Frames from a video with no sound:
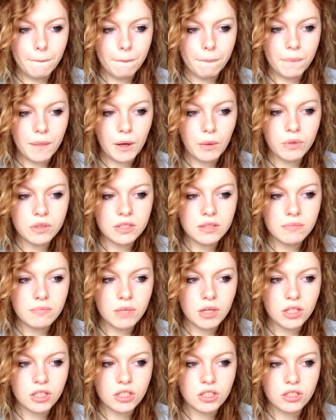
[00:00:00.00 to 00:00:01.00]
There wasn't
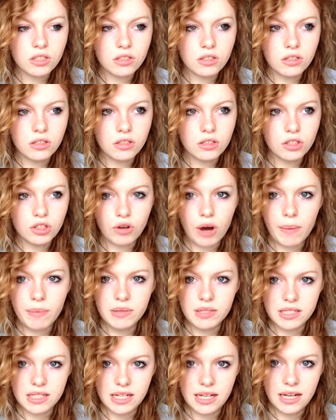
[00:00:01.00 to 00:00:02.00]
much
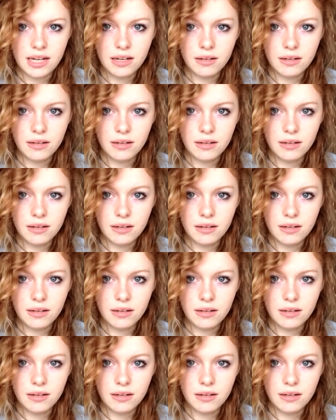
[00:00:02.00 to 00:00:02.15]
discrepancy